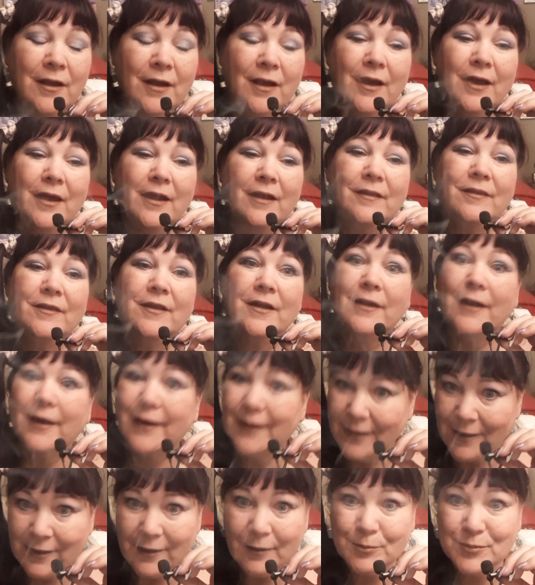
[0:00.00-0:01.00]
and then I
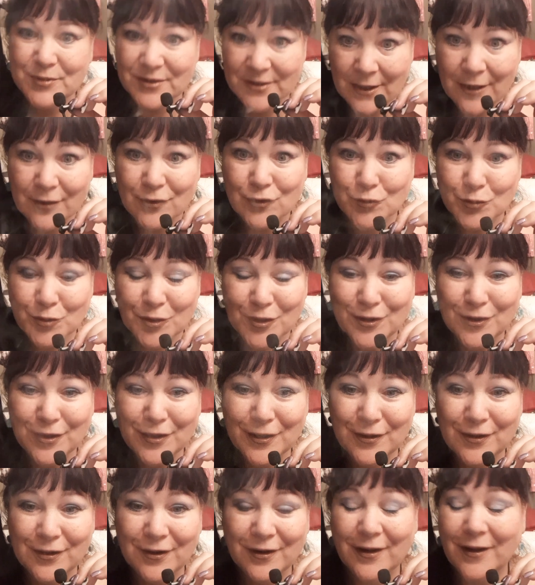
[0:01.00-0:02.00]
get obsessed with
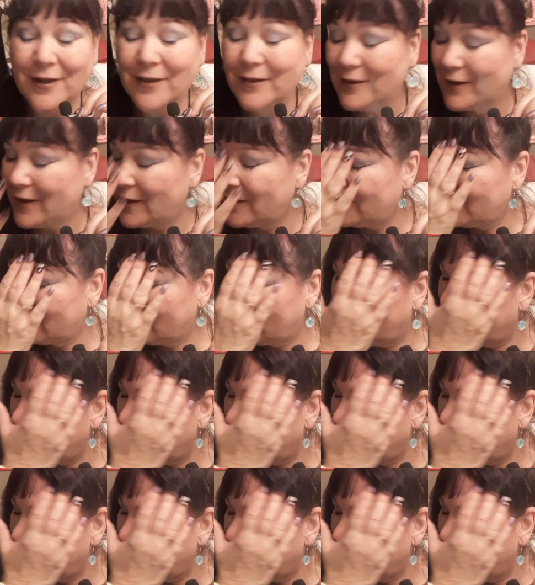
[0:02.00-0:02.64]
it, and then